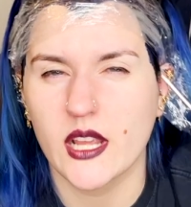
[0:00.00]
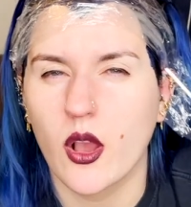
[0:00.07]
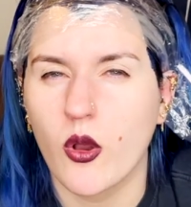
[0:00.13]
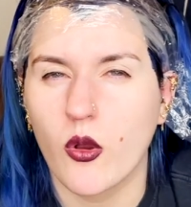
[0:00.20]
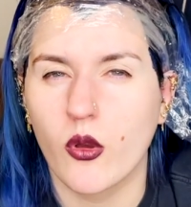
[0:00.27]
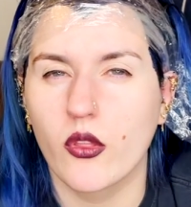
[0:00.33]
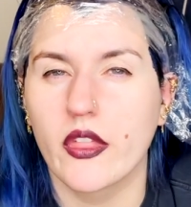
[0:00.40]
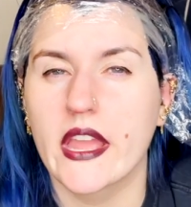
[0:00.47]

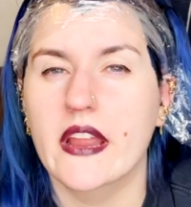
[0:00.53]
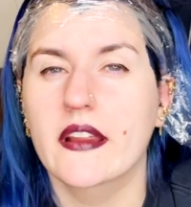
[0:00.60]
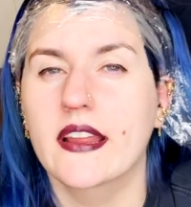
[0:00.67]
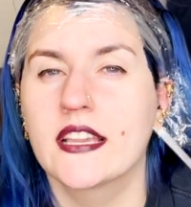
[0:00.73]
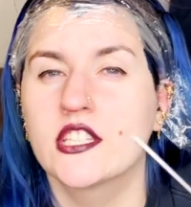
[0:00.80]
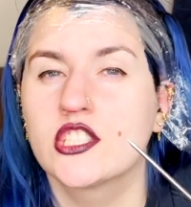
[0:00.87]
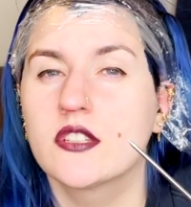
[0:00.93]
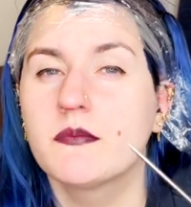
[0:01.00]
hole there, it
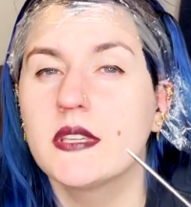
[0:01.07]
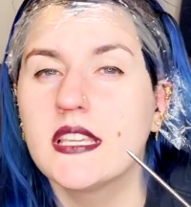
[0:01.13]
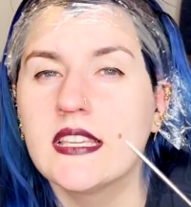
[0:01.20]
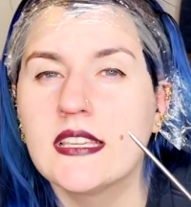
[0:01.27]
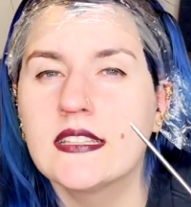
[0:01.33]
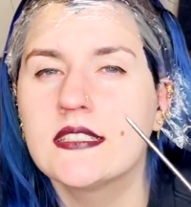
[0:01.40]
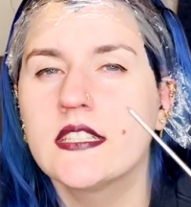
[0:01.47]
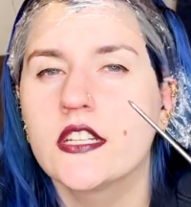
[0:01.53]
should be
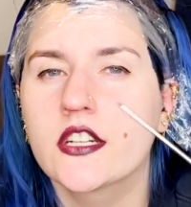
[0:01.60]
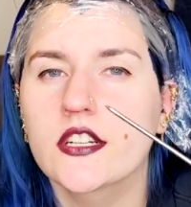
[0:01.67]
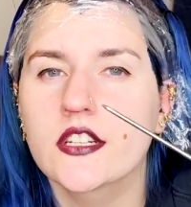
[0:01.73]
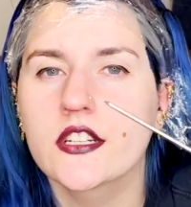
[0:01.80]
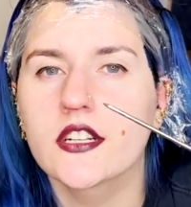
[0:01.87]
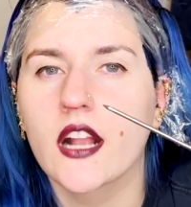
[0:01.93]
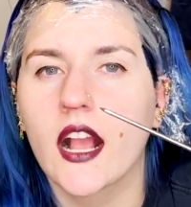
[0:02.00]
easier.